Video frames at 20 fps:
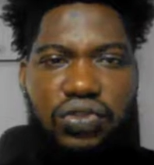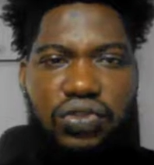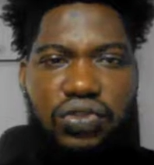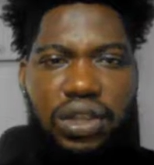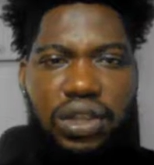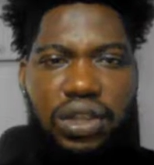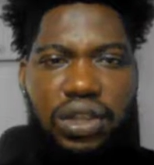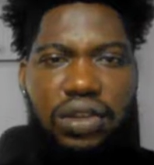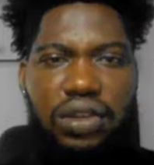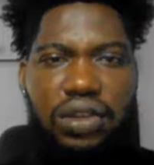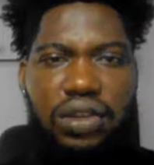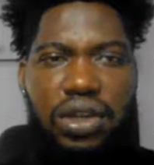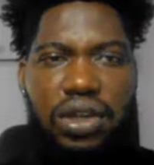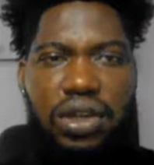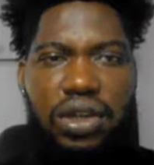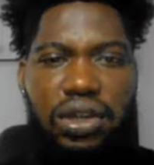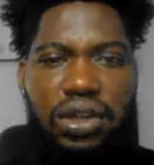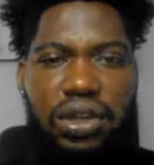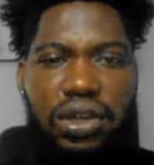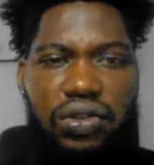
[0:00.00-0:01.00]
here.
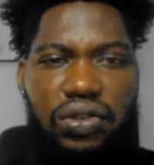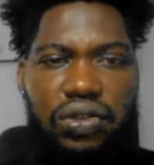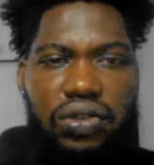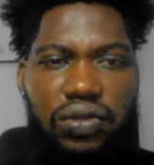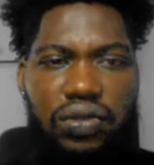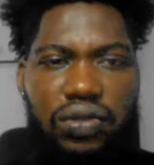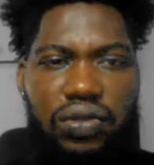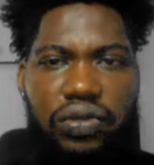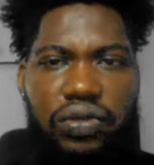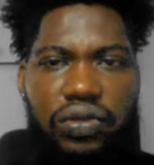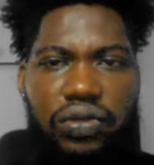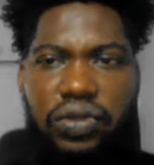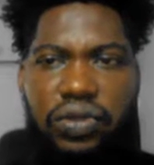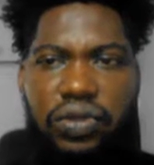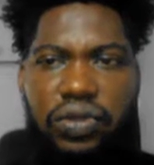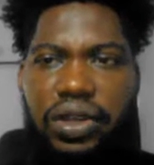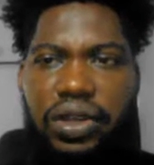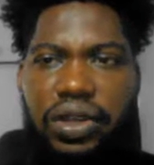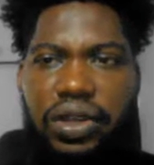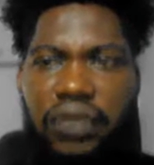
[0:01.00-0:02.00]
So
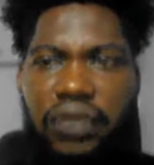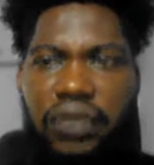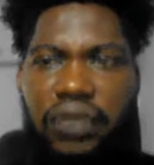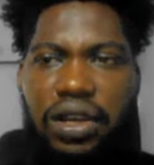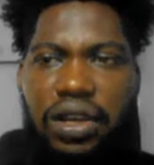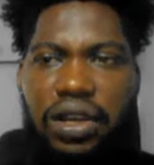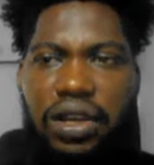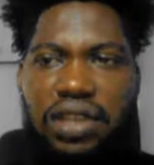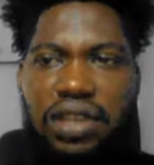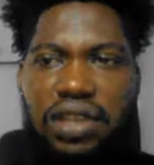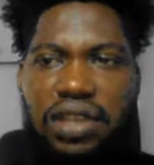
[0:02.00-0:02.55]
here you can search